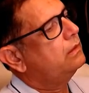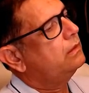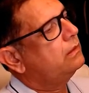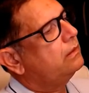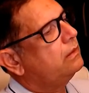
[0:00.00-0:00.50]

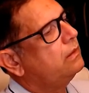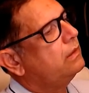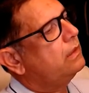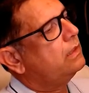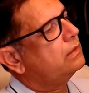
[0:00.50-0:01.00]

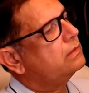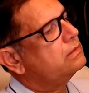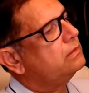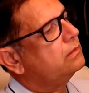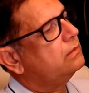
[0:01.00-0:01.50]
Not
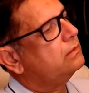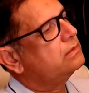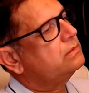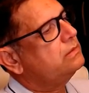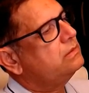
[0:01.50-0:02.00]
singular.
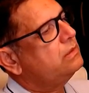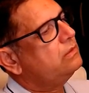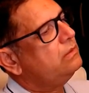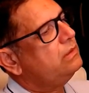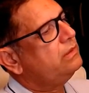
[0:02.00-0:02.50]

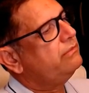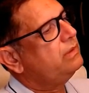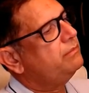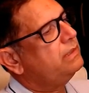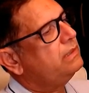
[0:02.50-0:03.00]
Singular will
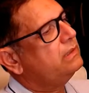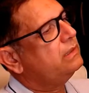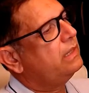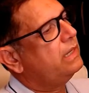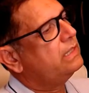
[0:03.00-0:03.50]
be
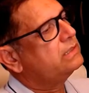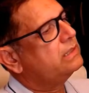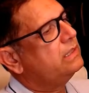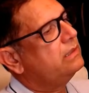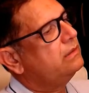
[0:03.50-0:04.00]
as
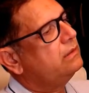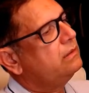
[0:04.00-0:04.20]
in